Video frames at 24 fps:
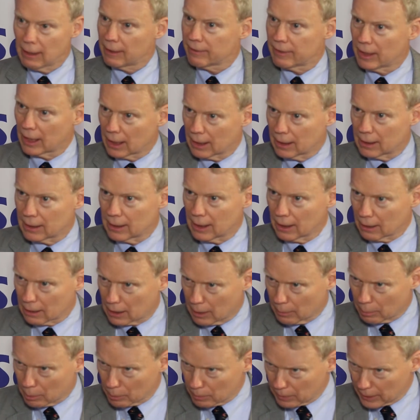I've got another
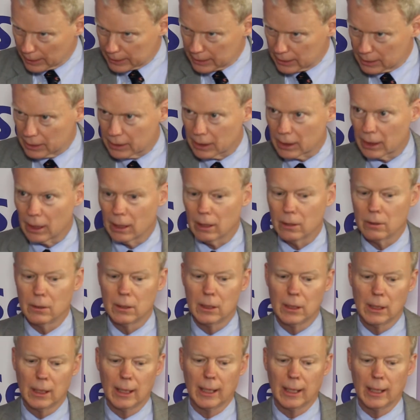couple of places to go.